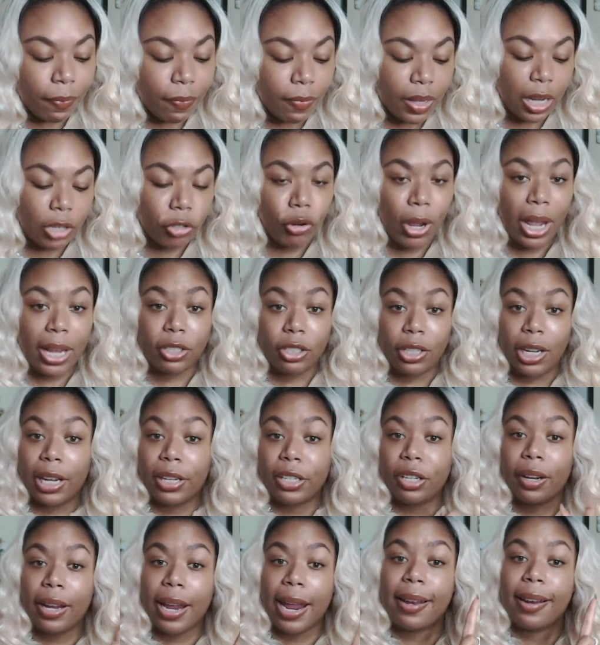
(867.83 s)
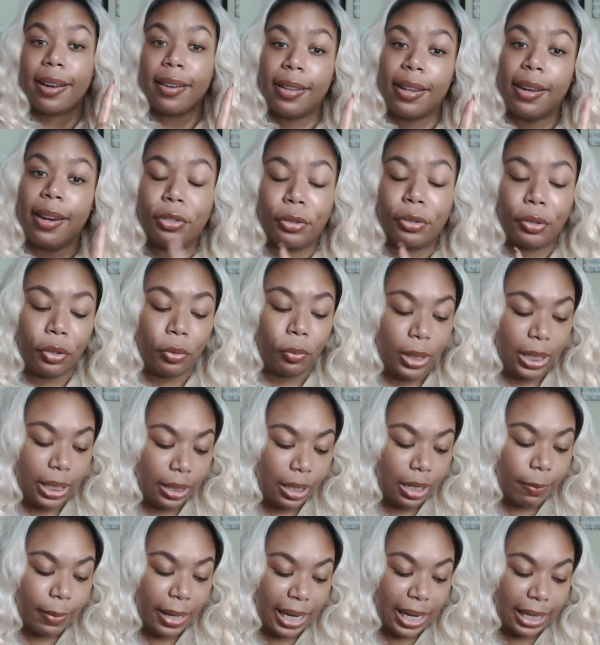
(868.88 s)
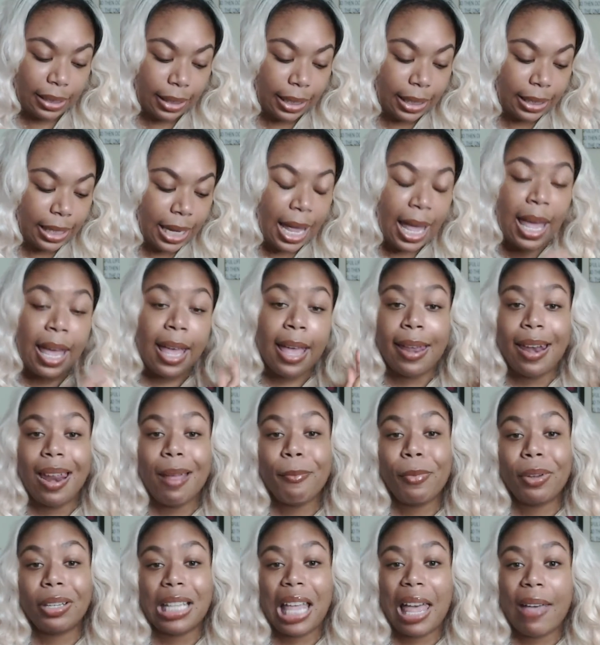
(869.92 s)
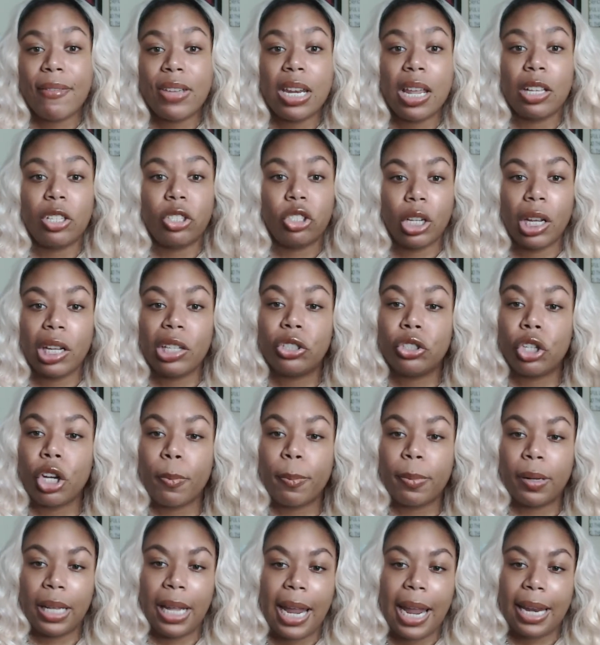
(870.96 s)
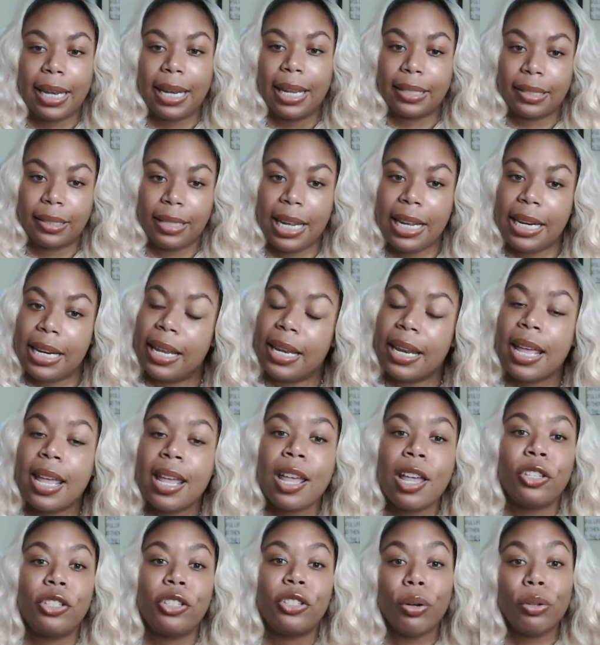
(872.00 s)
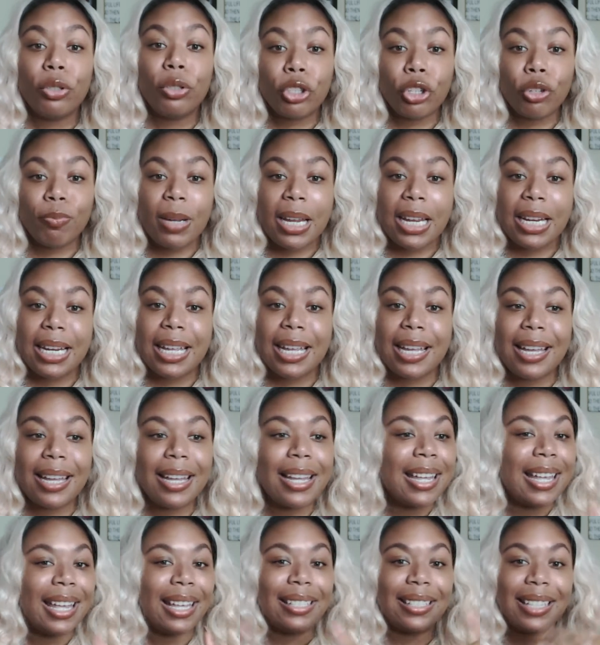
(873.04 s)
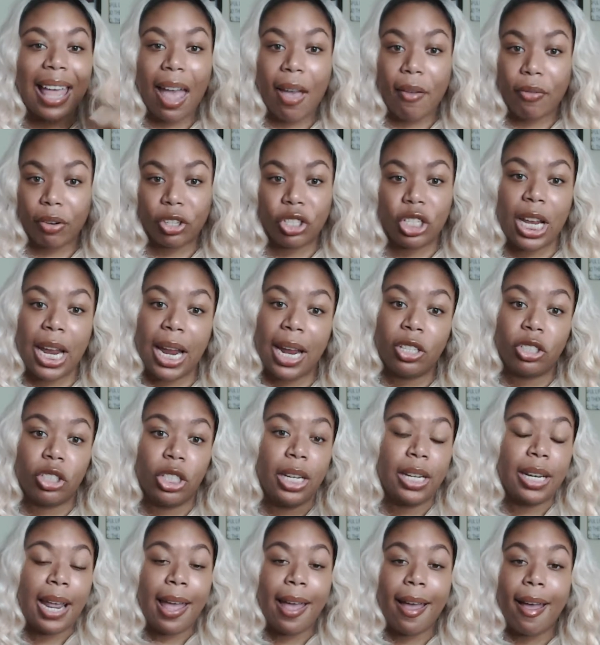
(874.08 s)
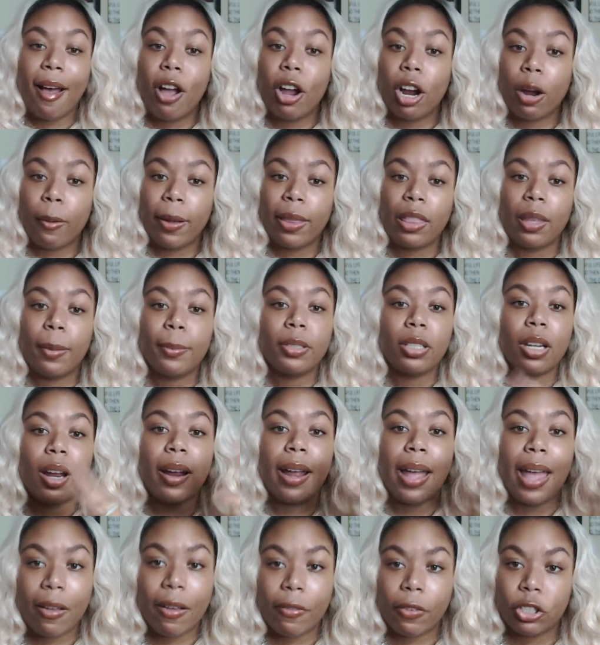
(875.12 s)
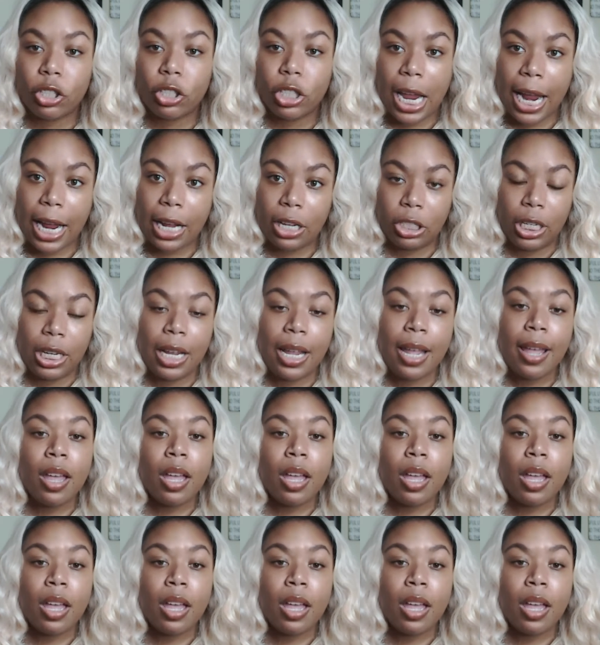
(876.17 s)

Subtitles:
Check your analytics on a weekly basis. And number 7, adjust your plan as needed. Social media is ever changing. Algorithms are ever changing.